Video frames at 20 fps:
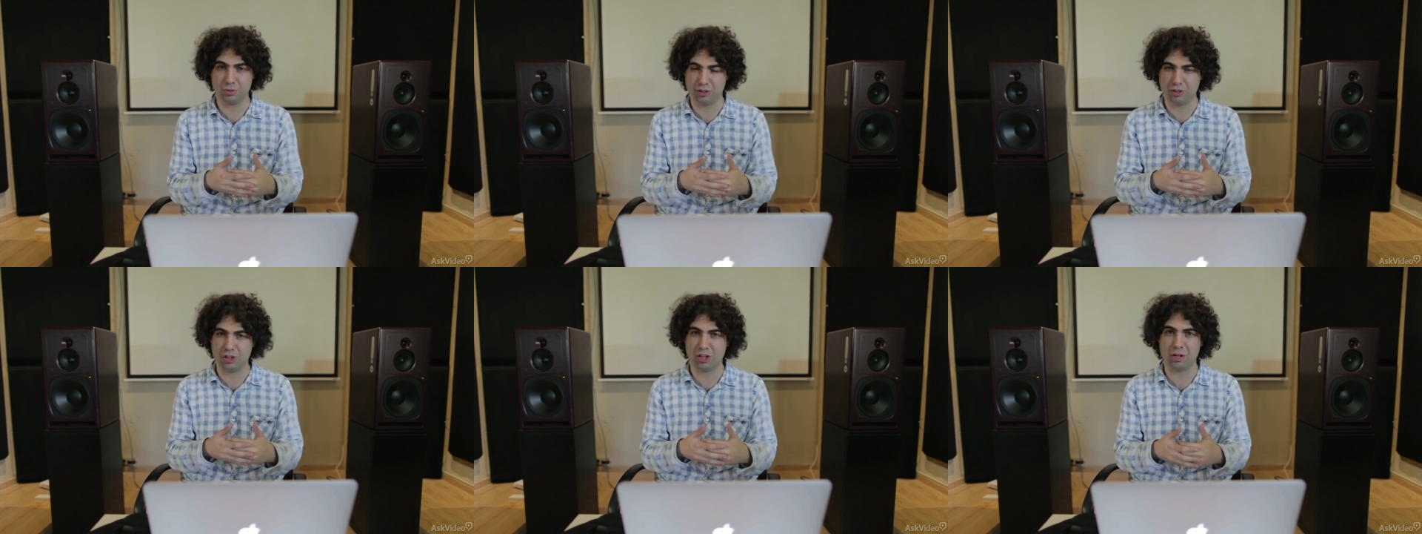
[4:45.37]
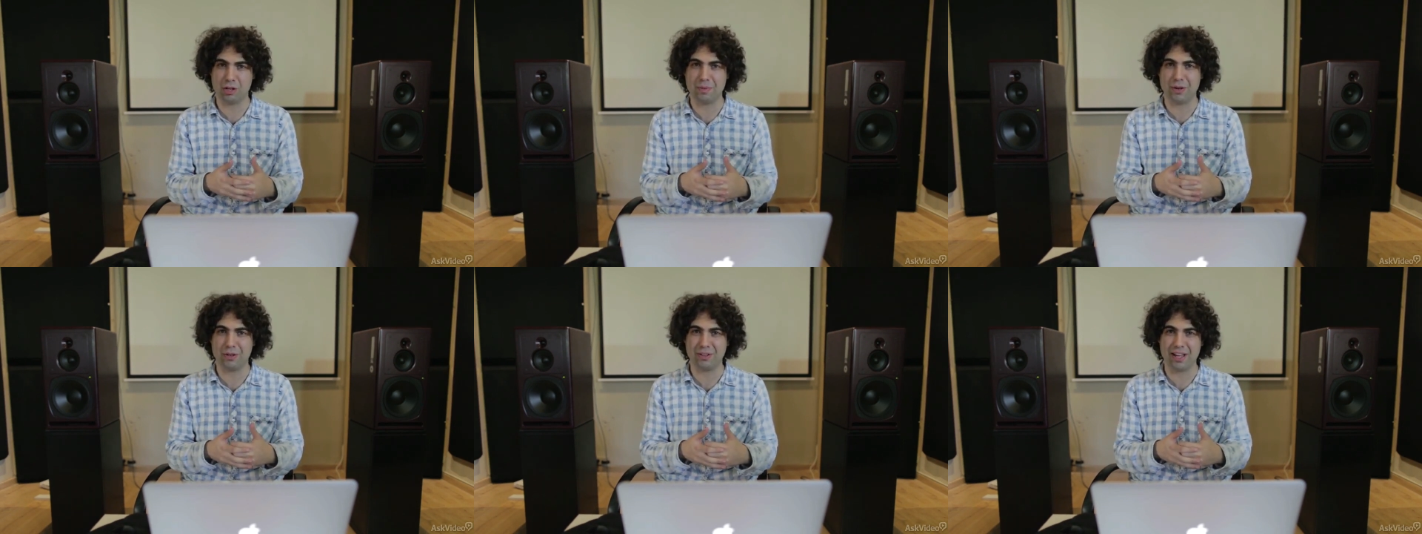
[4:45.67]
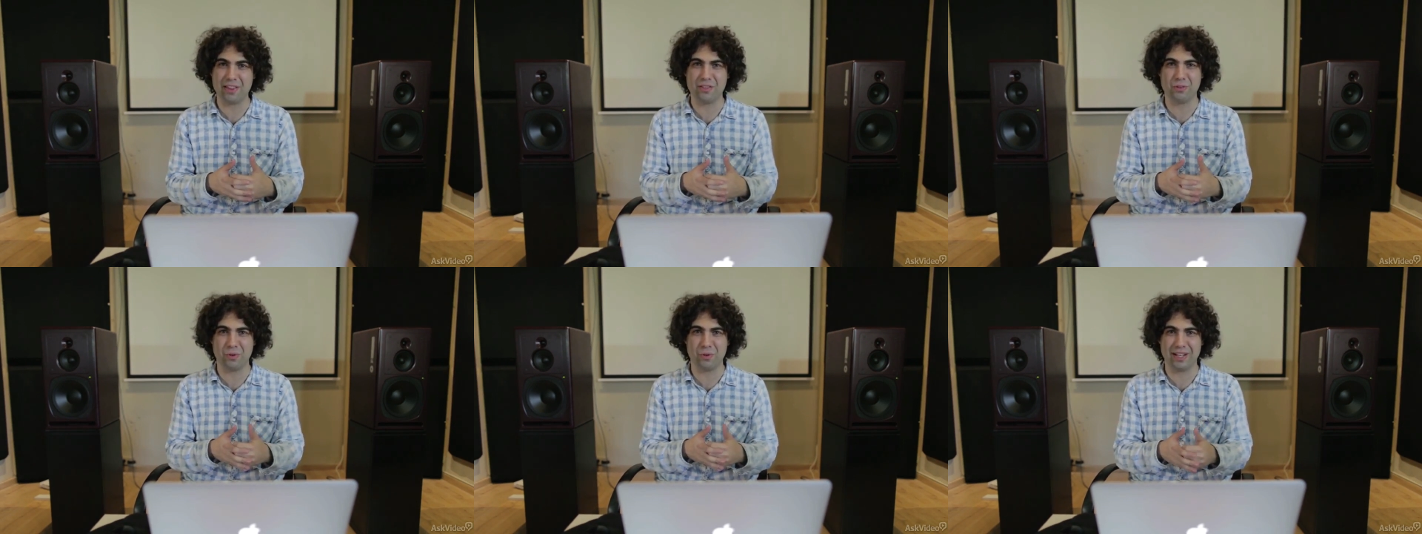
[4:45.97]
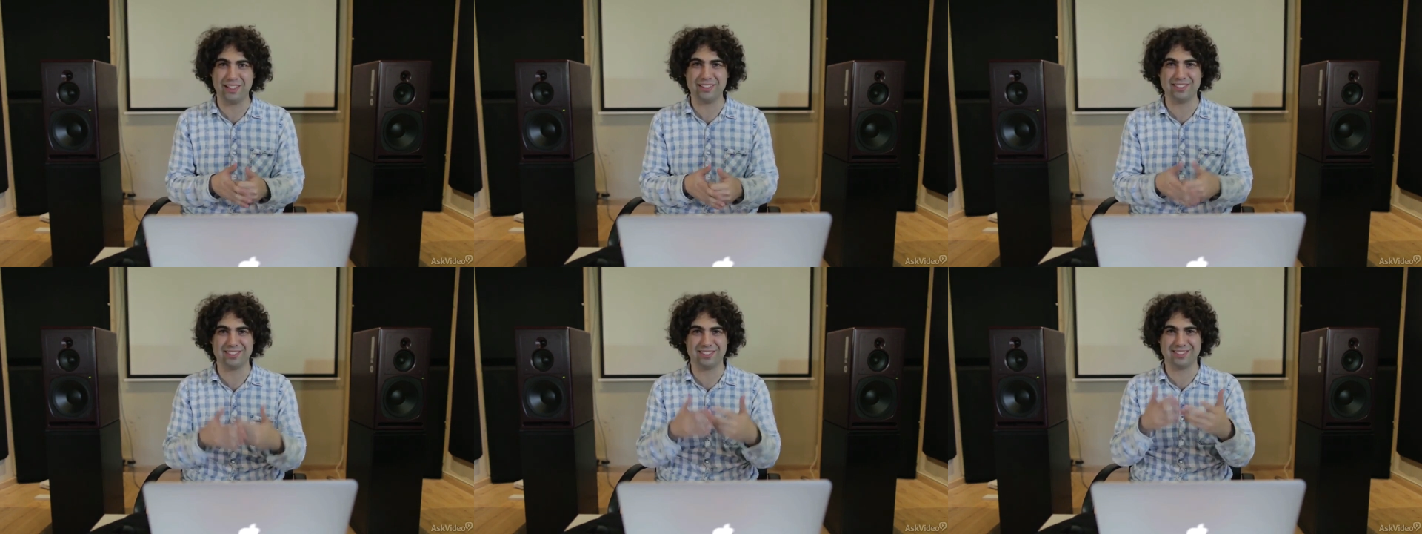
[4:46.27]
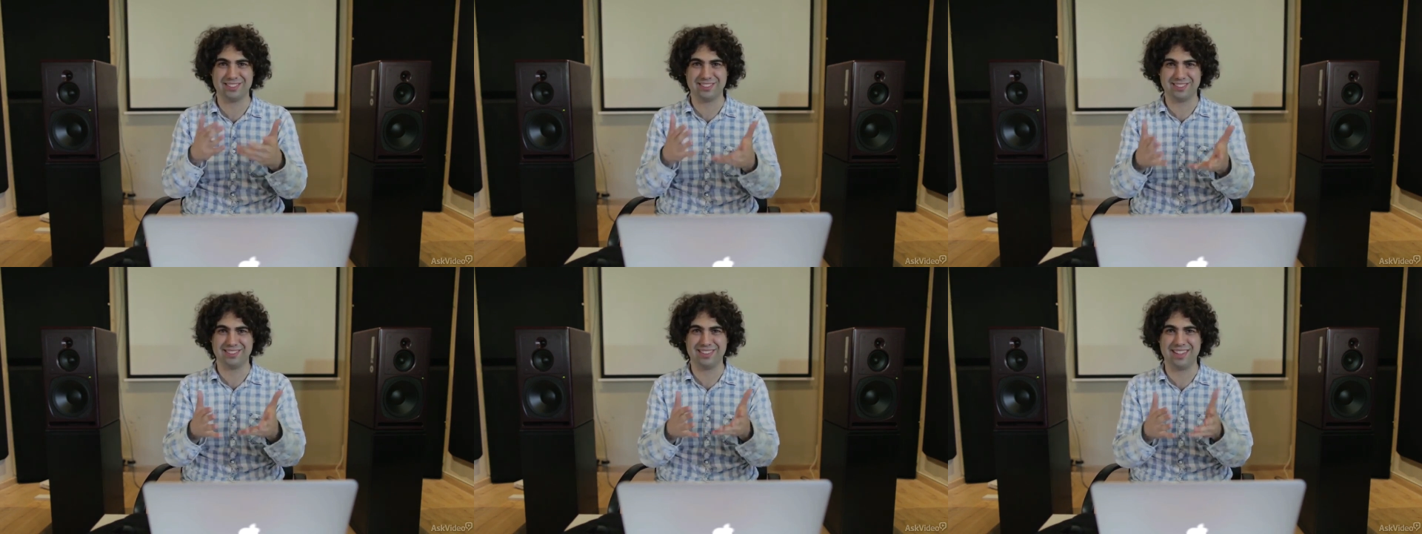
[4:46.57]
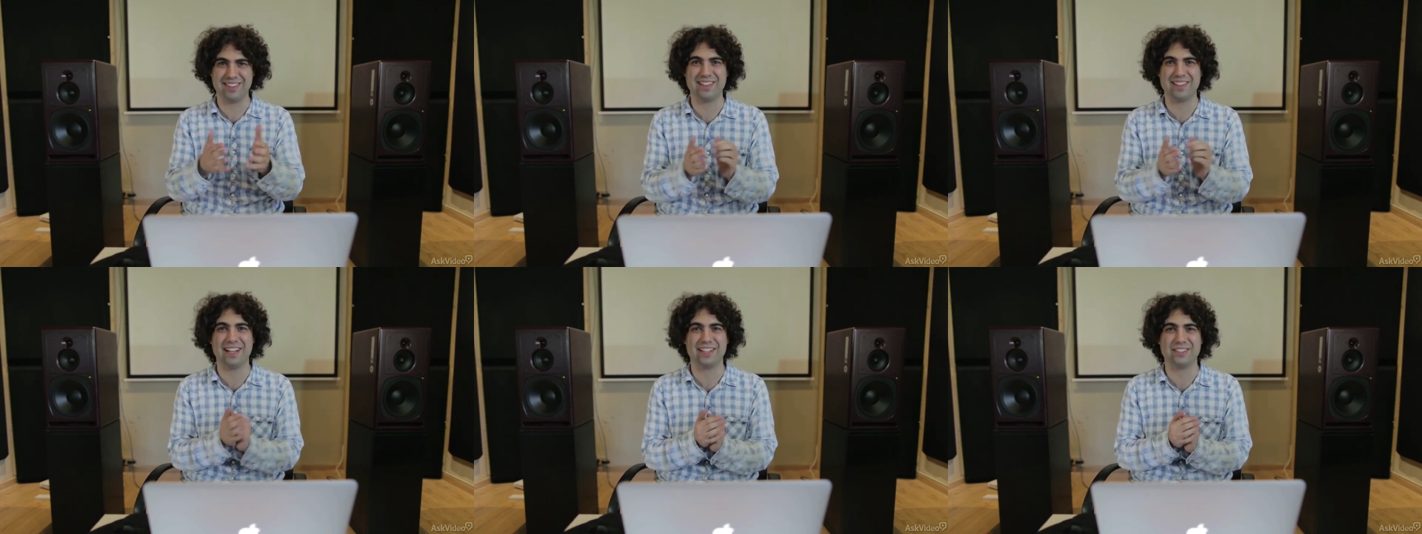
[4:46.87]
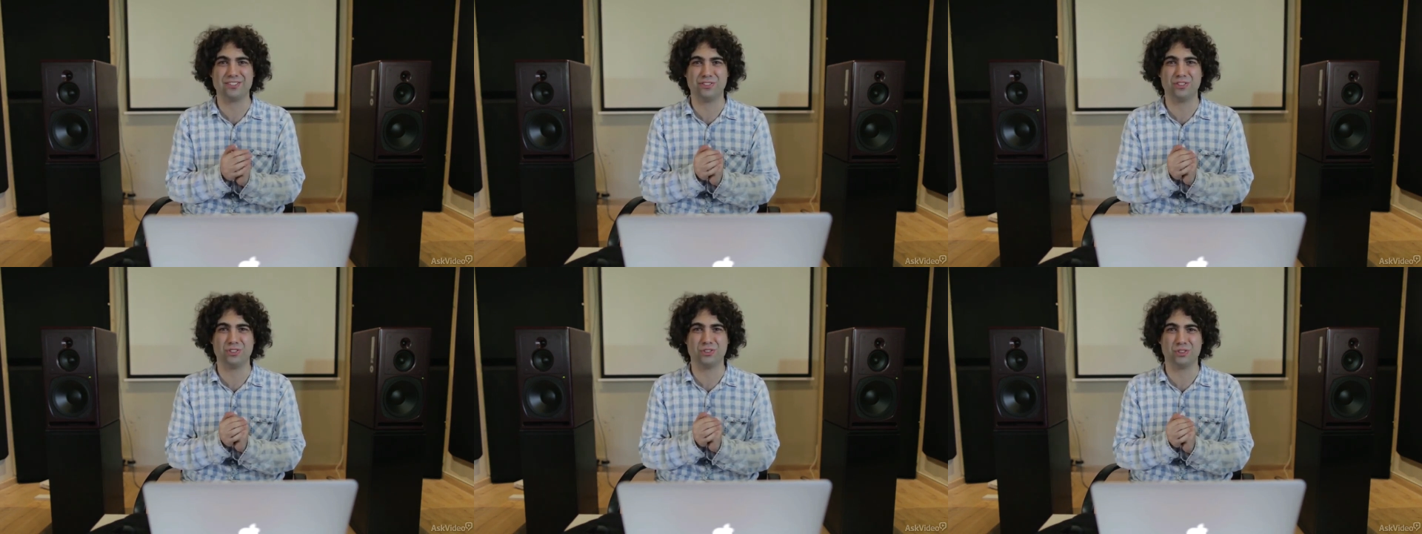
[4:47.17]
We'll talk about other ways in the
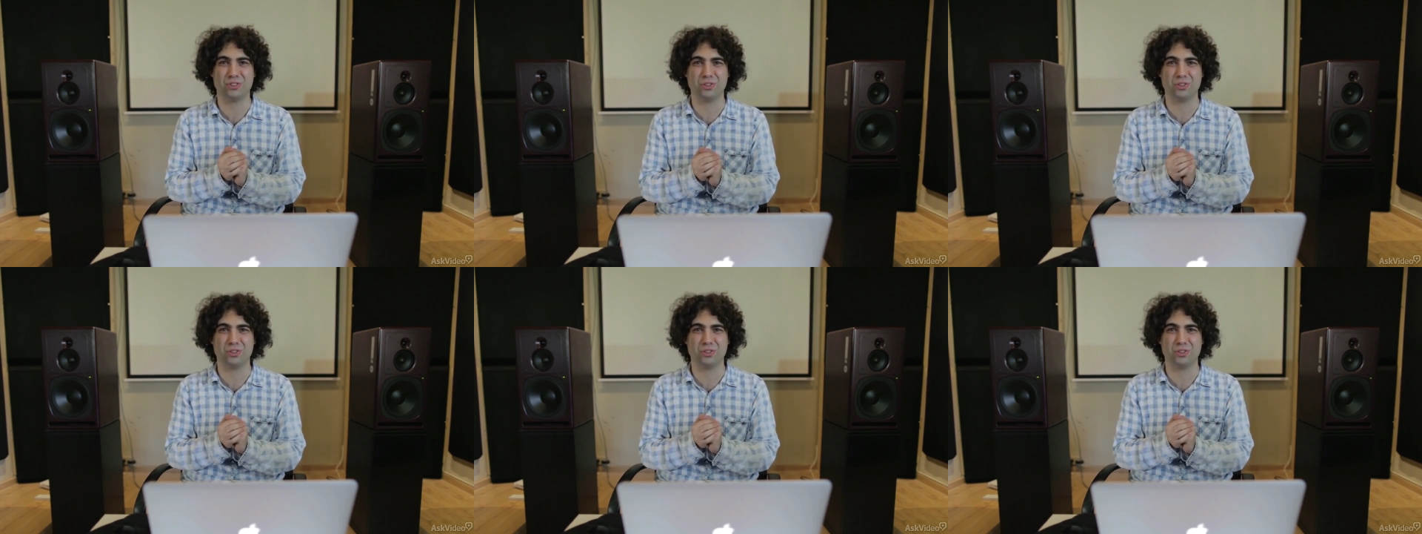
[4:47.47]
next few